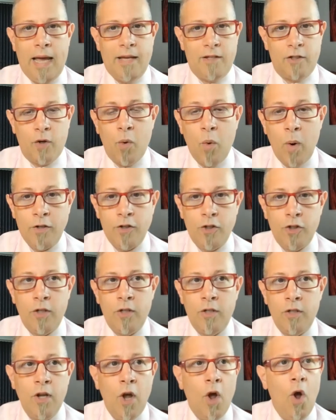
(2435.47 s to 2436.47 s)
ask
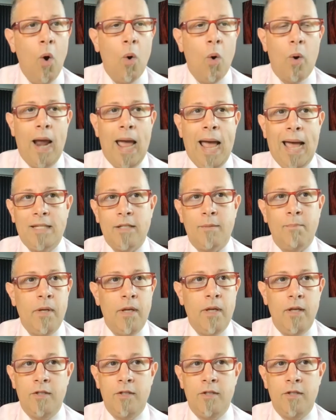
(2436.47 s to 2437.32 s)
questions or ask me,